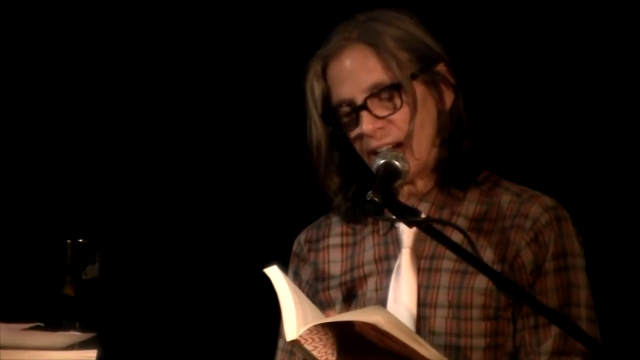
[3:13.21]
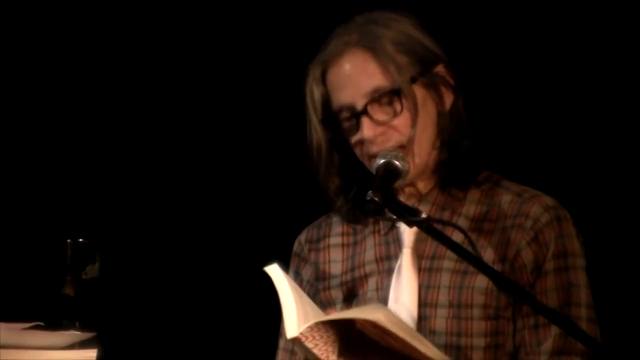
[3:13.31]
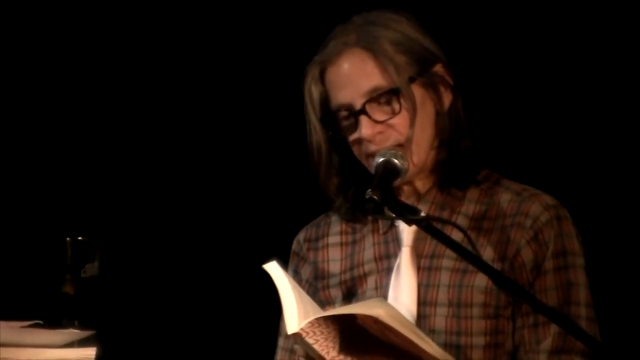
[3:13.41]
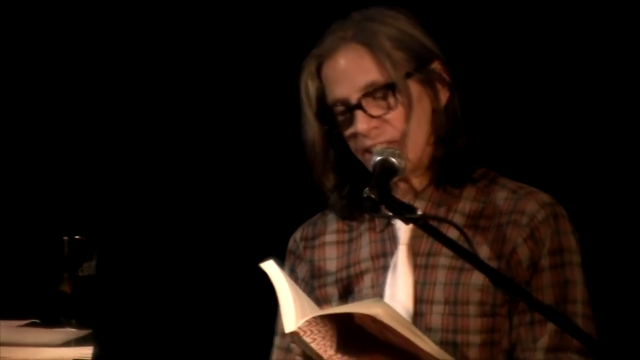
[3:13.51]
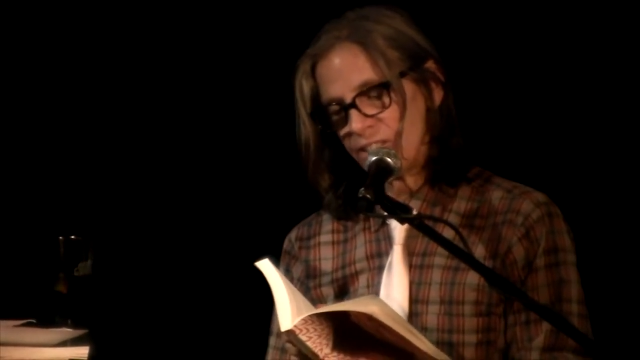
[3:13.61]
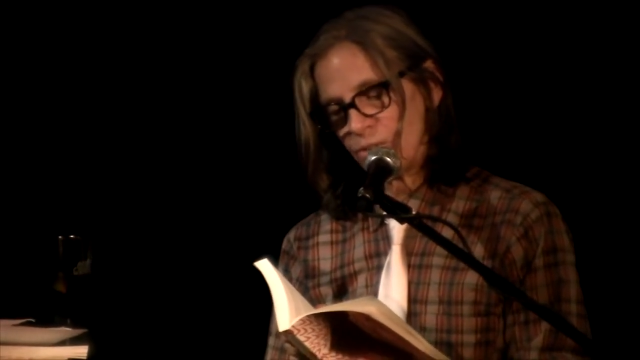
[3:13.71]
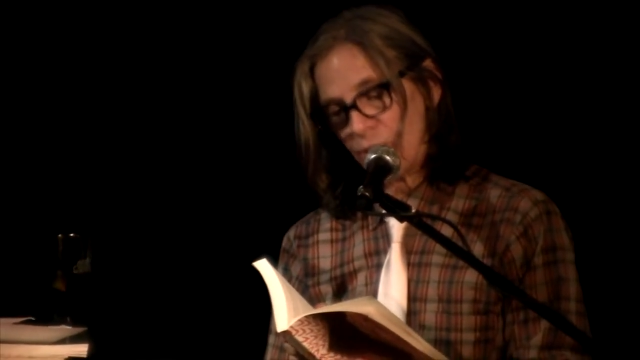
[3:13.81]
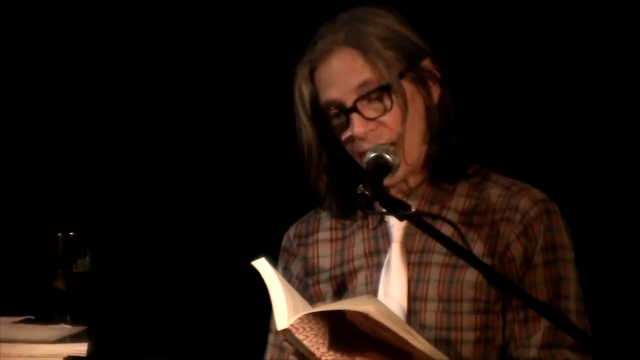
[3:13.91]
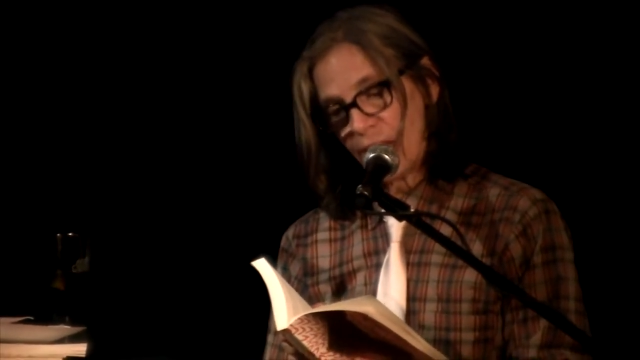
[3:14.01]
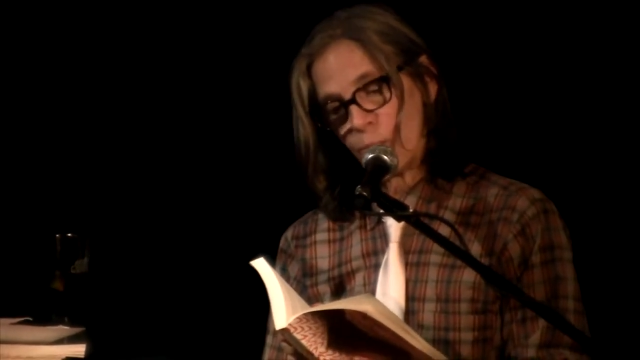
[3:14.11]
I did do
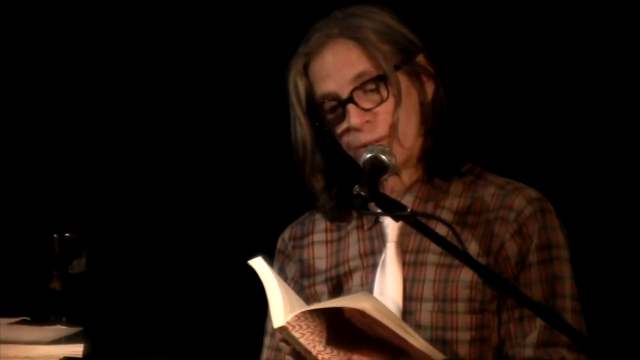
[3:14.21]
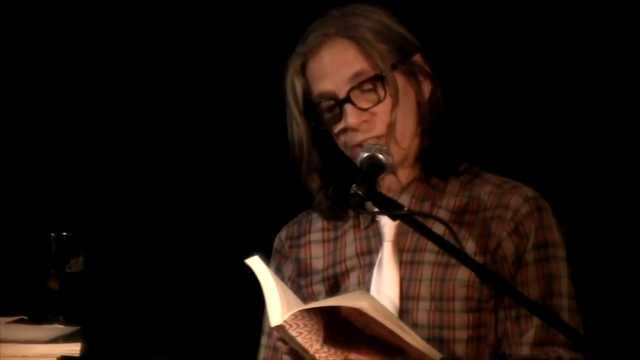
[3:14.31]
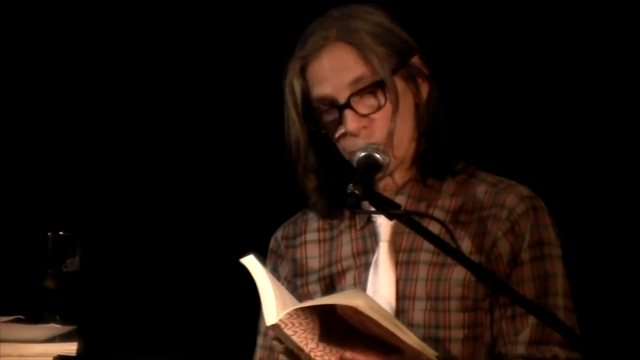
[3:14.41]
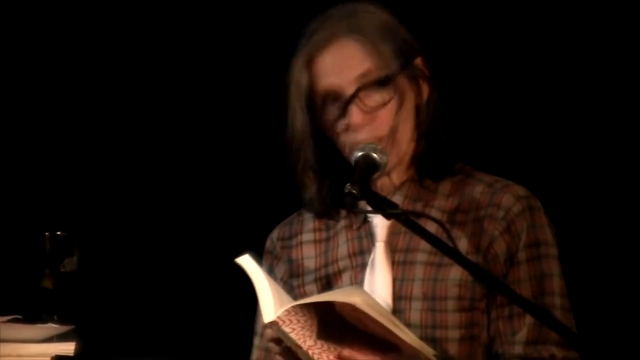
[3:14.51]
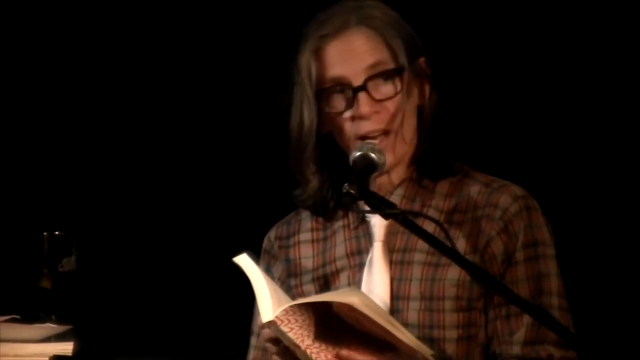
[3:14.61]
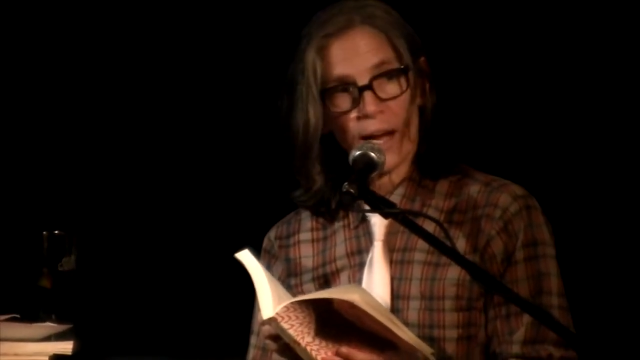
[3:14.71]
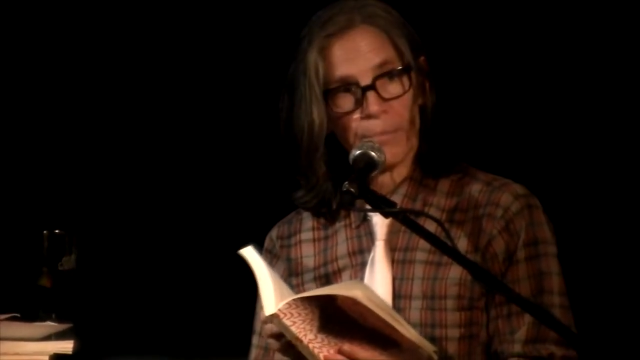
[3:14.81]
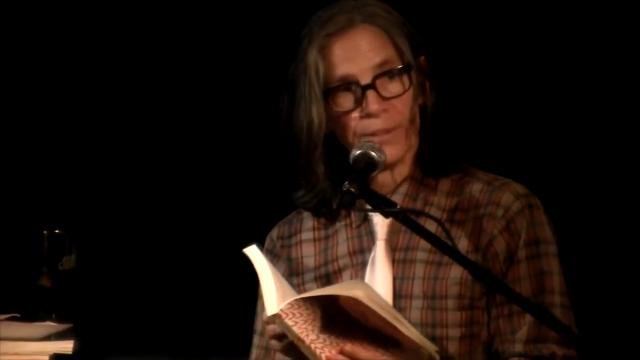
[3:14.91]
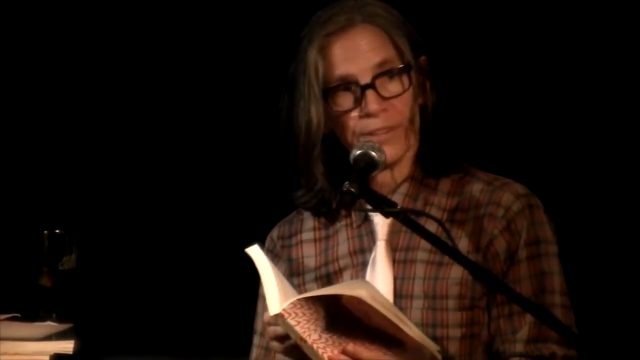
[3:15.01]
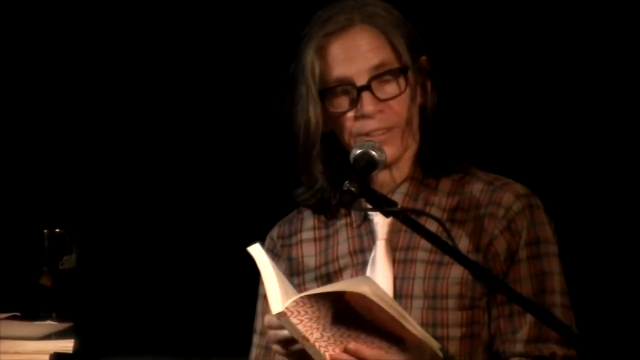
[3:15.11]
that, which is what
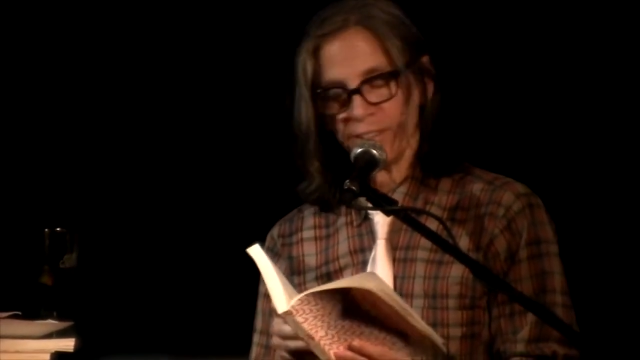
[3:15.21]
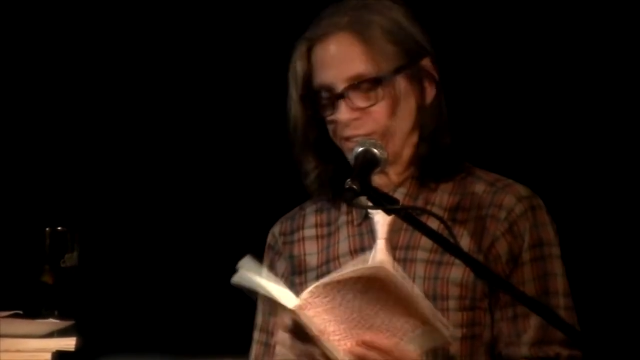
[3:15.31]
happened.